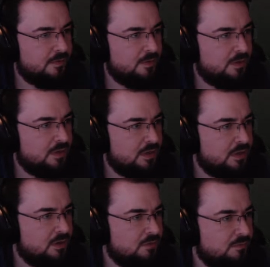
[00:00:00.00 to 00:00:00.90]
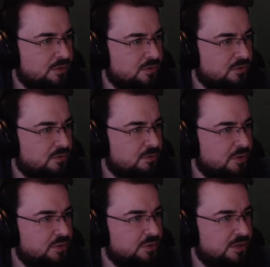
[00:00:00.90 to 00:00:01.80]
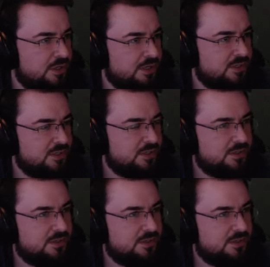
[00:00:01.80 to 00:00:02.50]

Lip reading: Okay, no, we do not want to join the Axis.